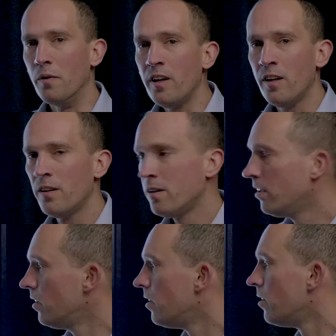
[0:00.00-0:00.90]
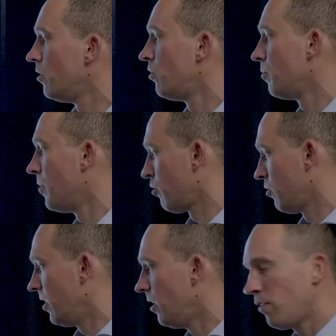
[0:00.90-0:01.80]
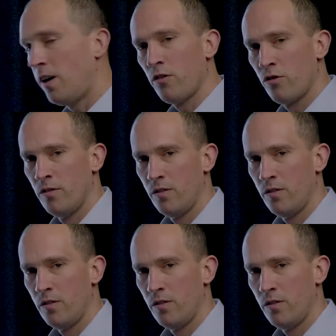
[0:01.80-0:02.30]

be, you should measure the heat flux.